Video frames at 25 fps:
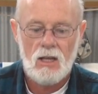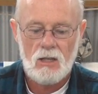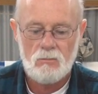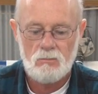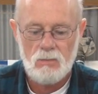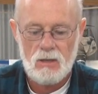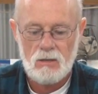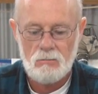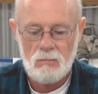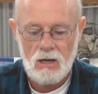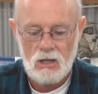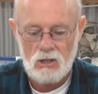
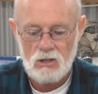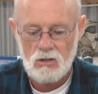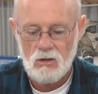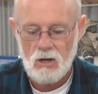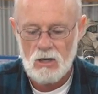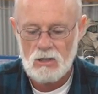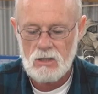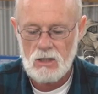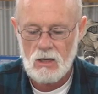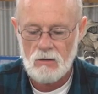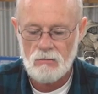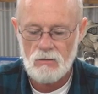It's been much
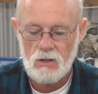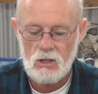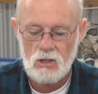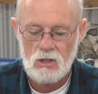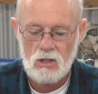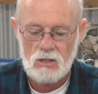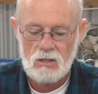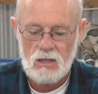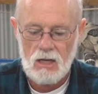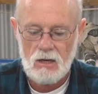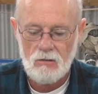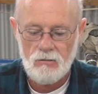nicer if
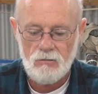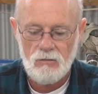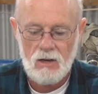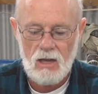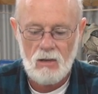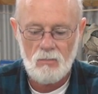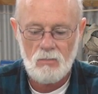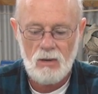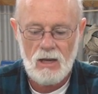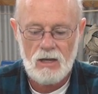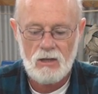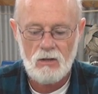you just had a
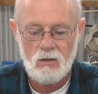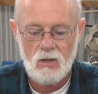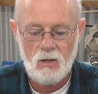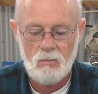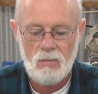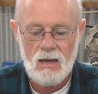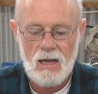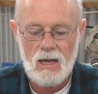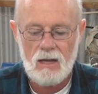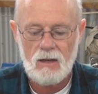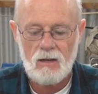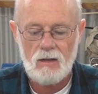flat plate on
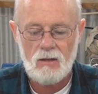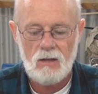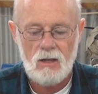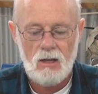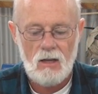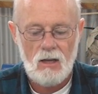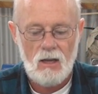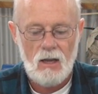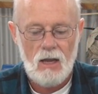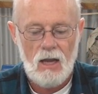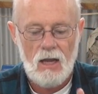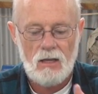the back
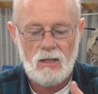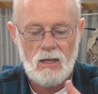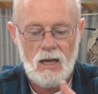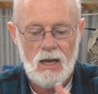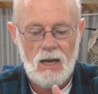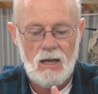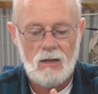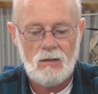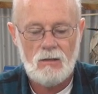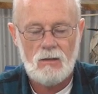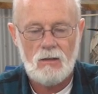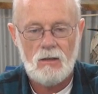and
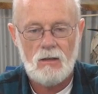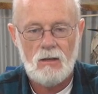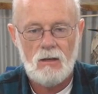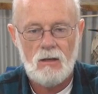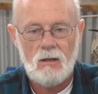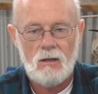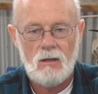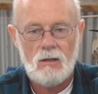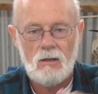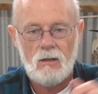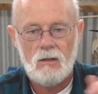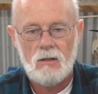you had
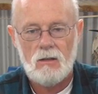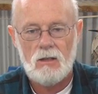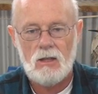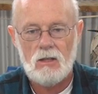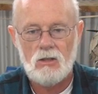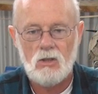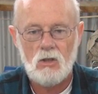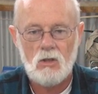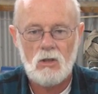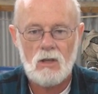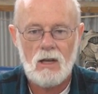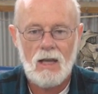
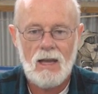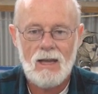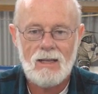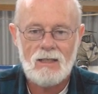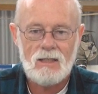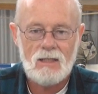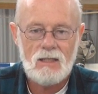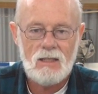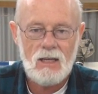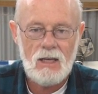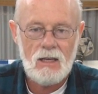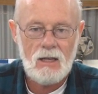the internal
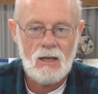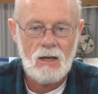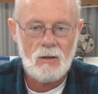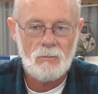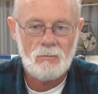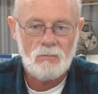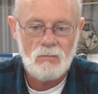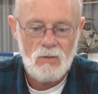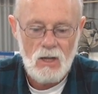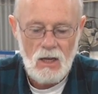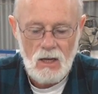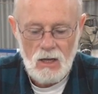
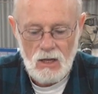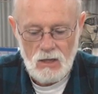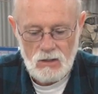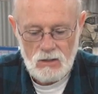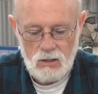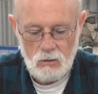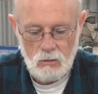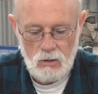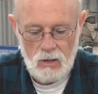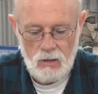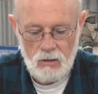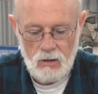antenna.
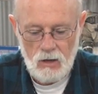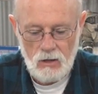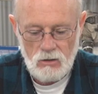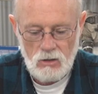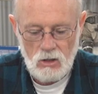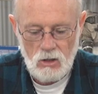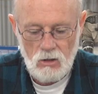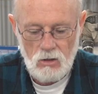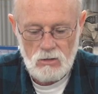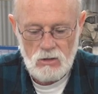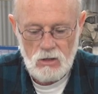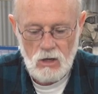So what I'm
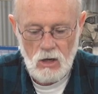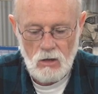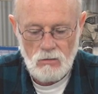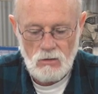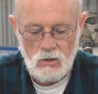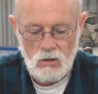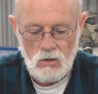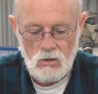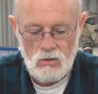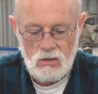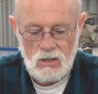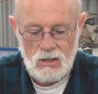going to do is I'm
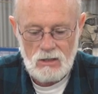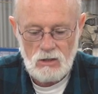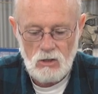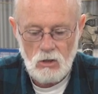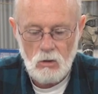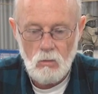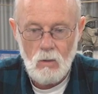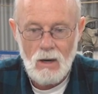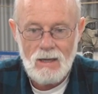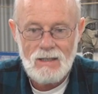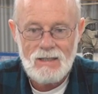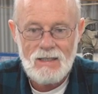going to use the
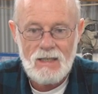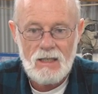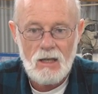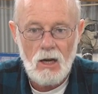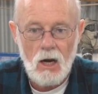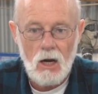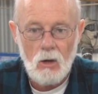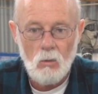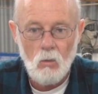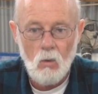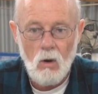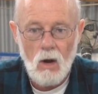two-way
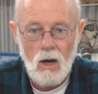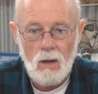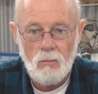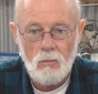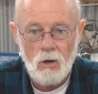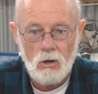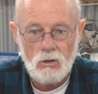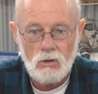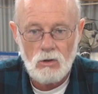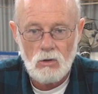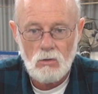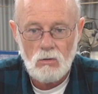
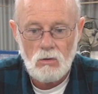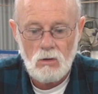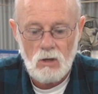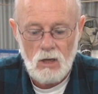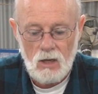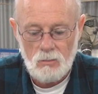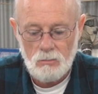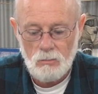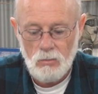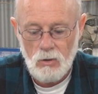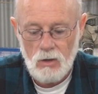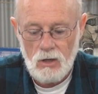DIY module.
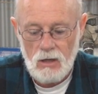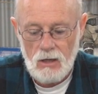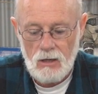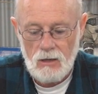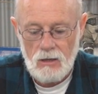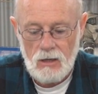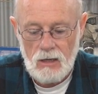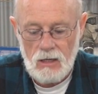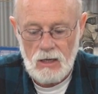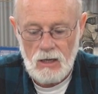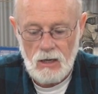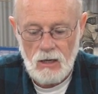I'm going to put it
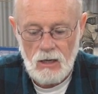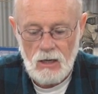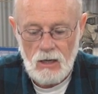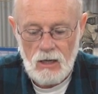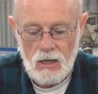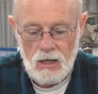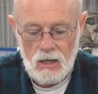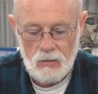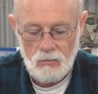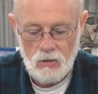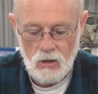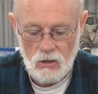in here
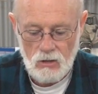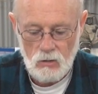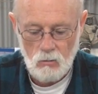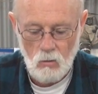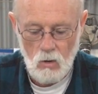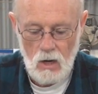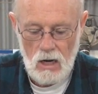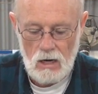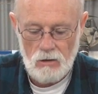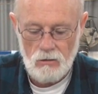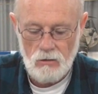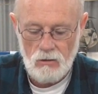and I'm going
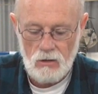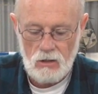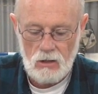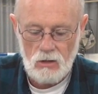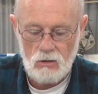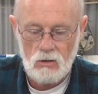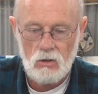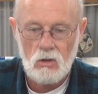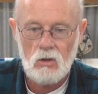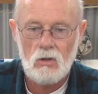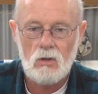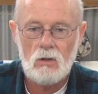to wire in
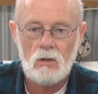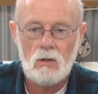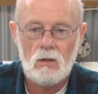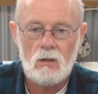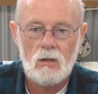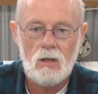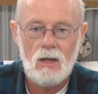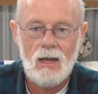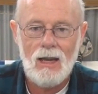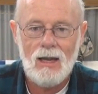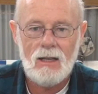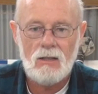the
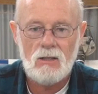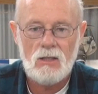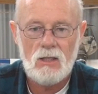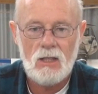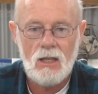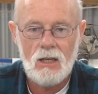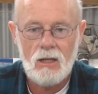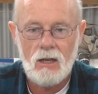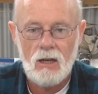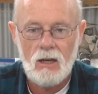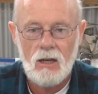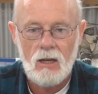internal
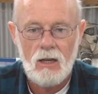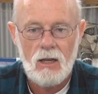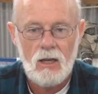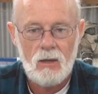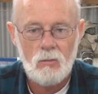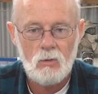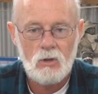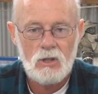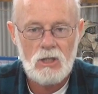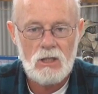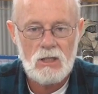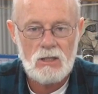antenna,
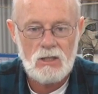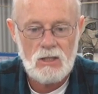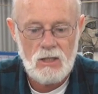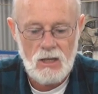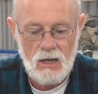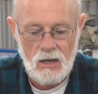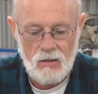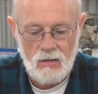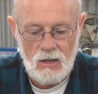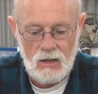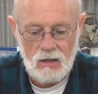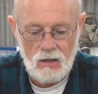and we'll
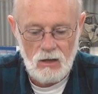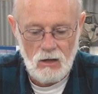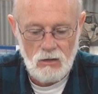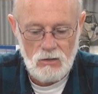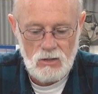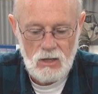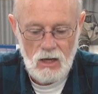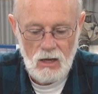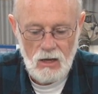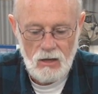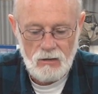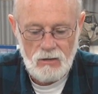see how that
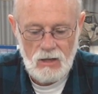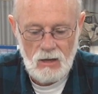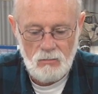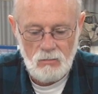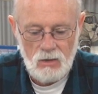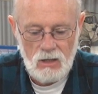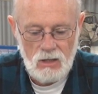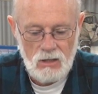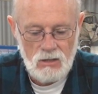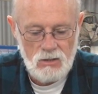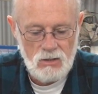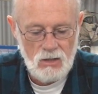goes. And
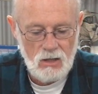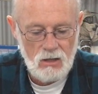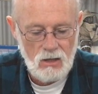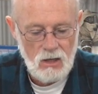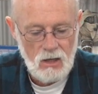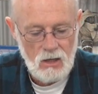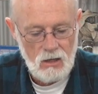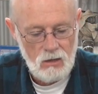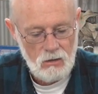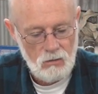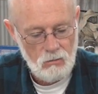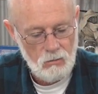that means
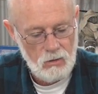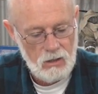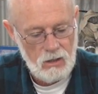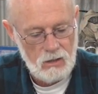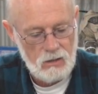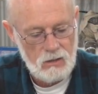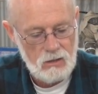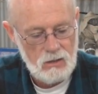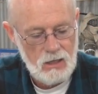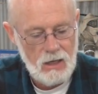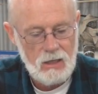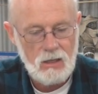that we
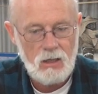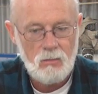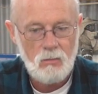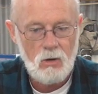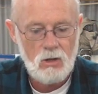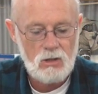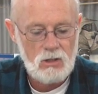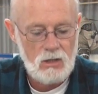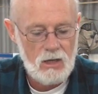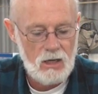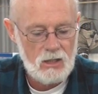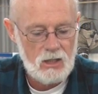can take the
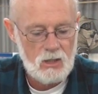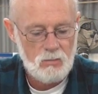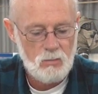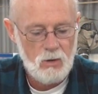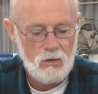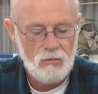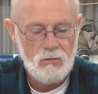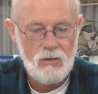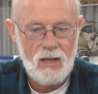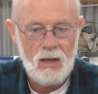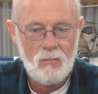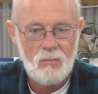module out, just
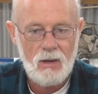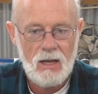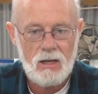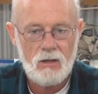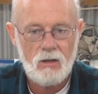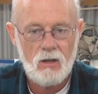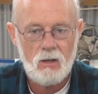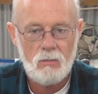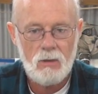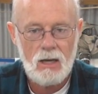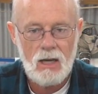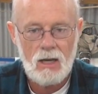put a flat
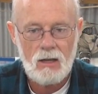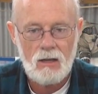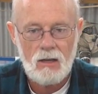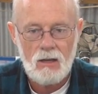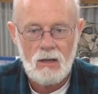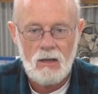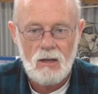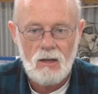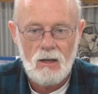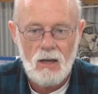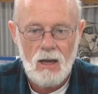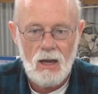plate on the
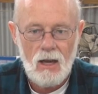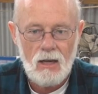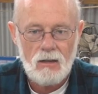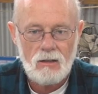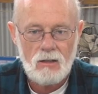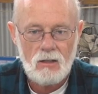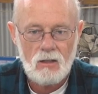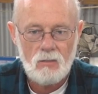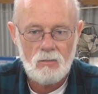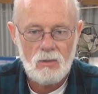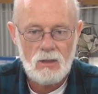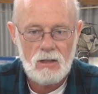back,
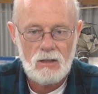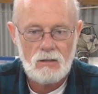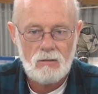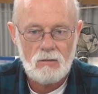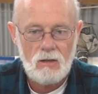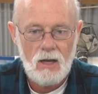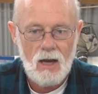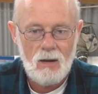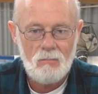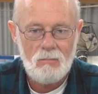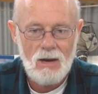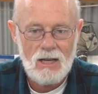and it'll
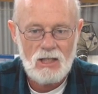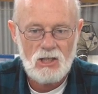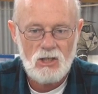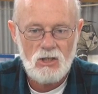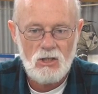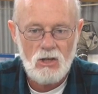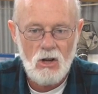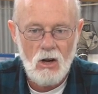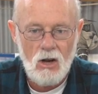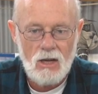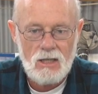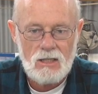be a
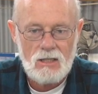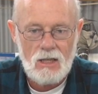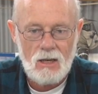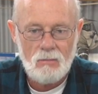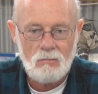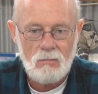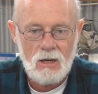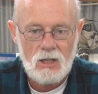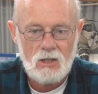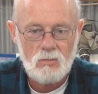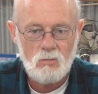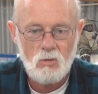much
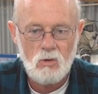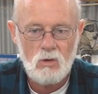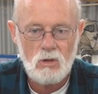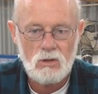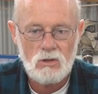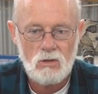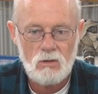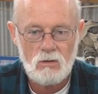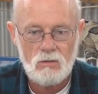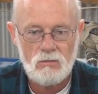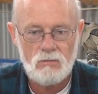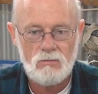nicer, much
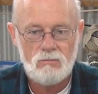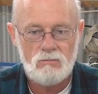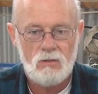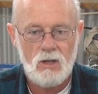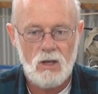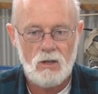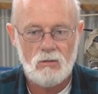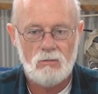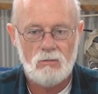more sort of,